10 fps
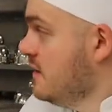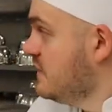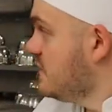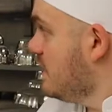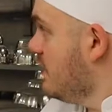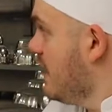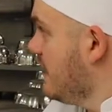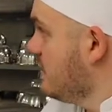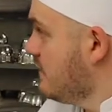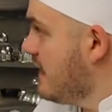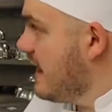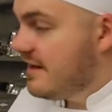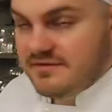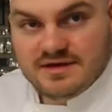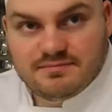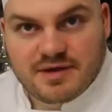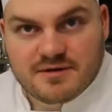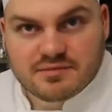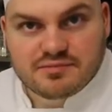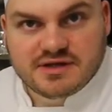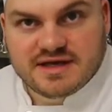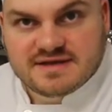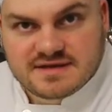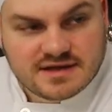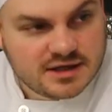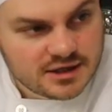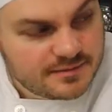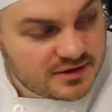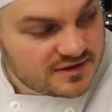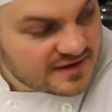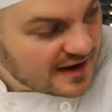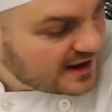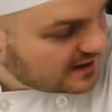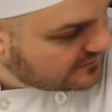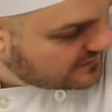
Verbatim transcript: So I don't have any paper plates here because I